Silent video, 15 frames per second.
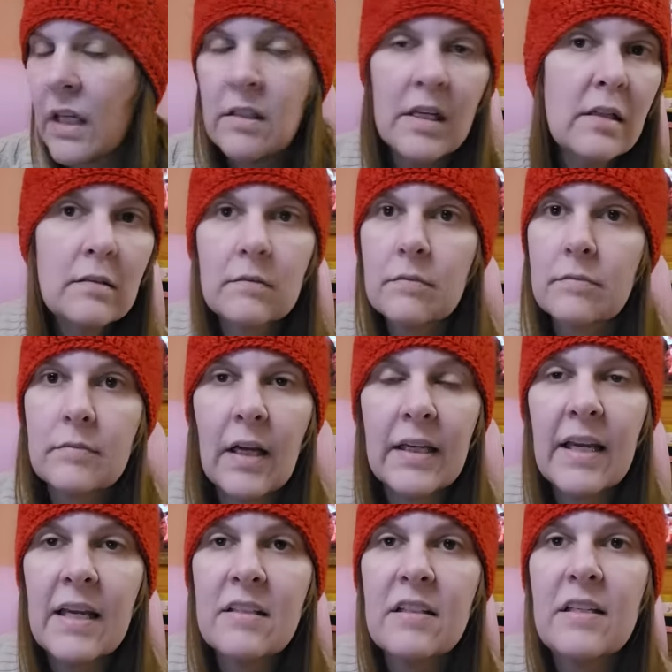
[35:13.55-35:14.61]
yeah, I
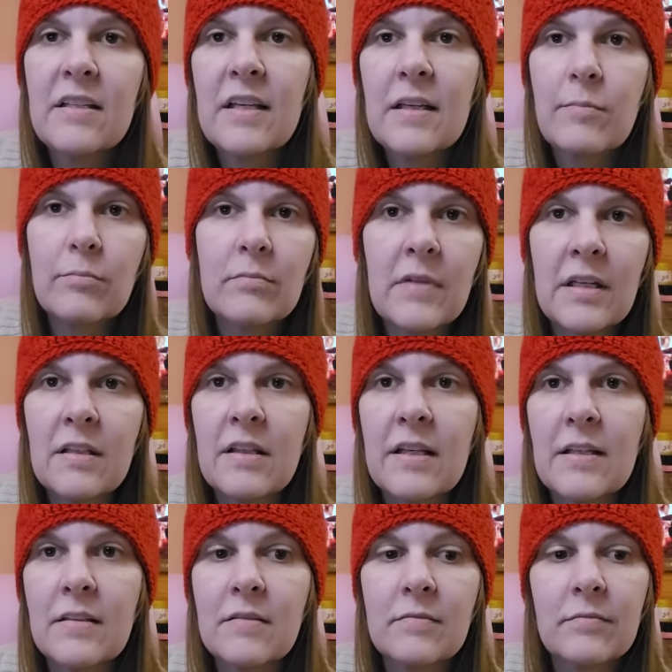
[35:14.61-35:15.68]
can't say anything,
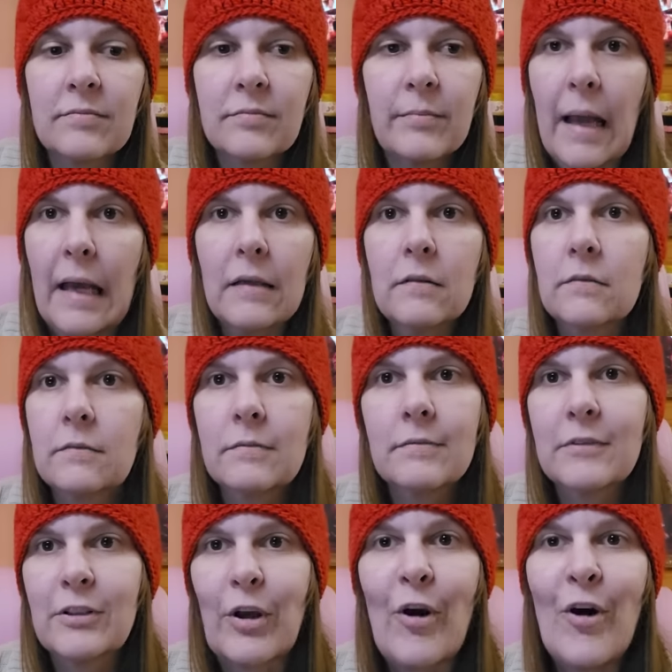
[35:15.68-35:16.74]
anything bad. So